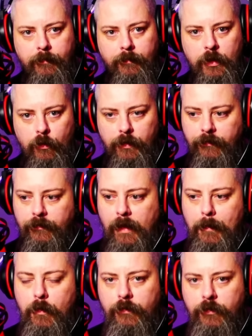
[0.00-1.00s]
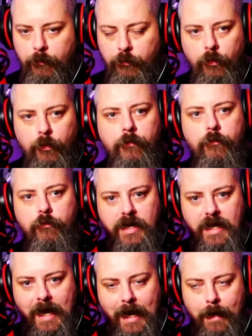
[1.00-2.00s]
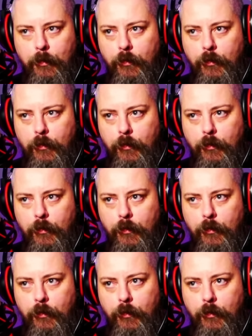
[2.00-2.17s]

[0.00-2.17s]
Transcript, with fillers: you know, they've come out of some sort of rehab,